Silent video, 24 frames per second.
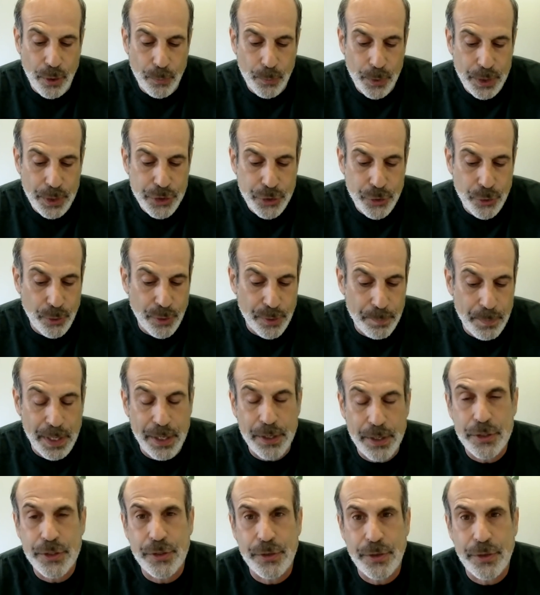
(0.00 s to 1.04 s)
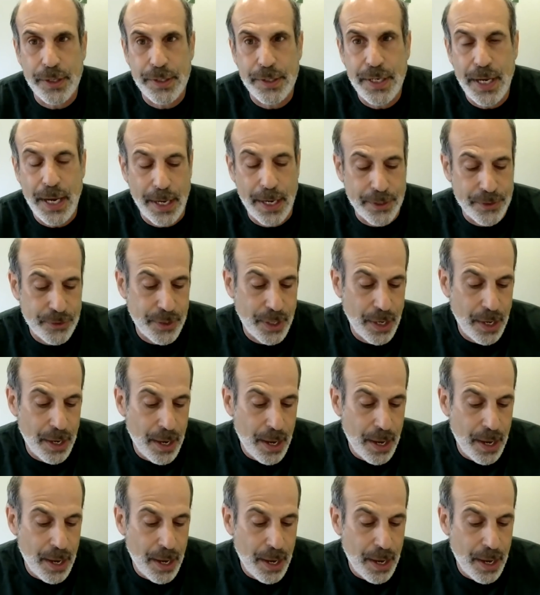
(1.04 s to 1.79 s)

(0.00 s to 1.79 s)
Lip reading: in which to administer the test.